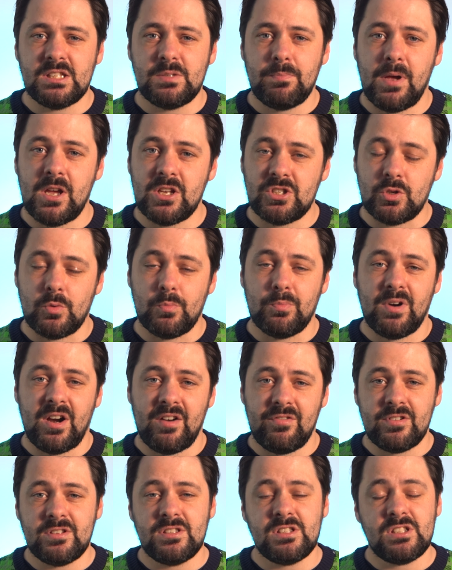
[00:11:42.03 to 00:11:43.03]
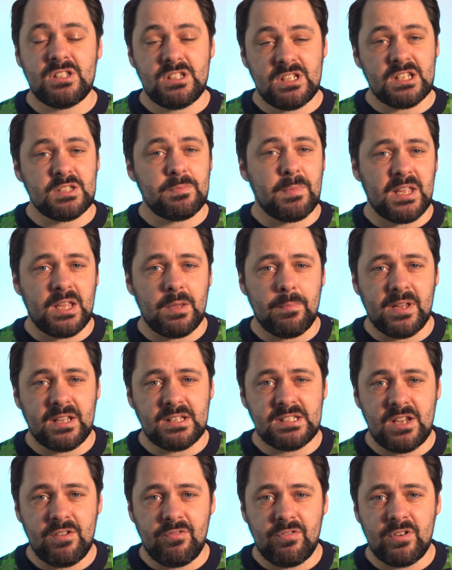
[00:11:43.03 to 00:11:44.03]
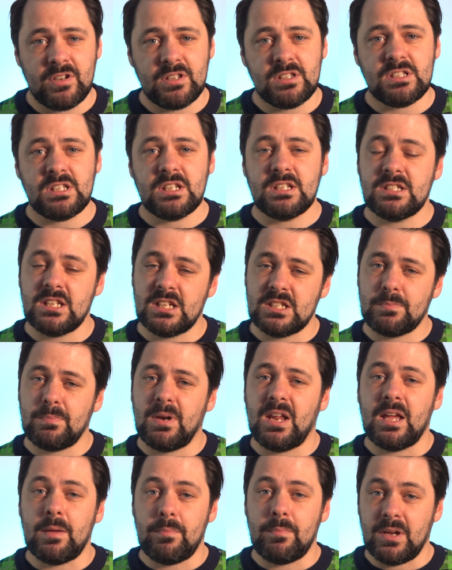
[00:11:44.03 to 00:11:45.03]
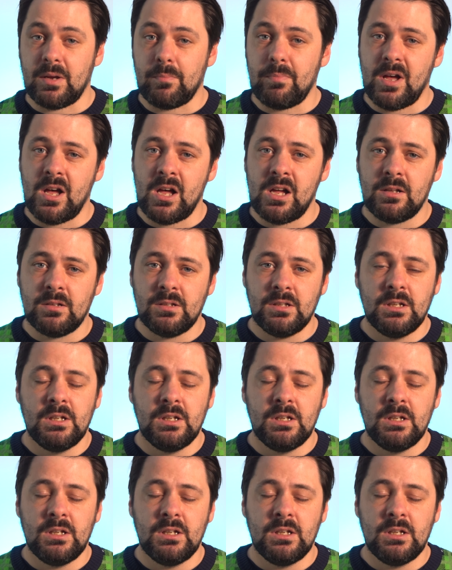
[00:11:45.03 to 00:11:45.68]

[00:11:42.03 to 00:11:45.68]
personal preference does make a big difference and does play a big part,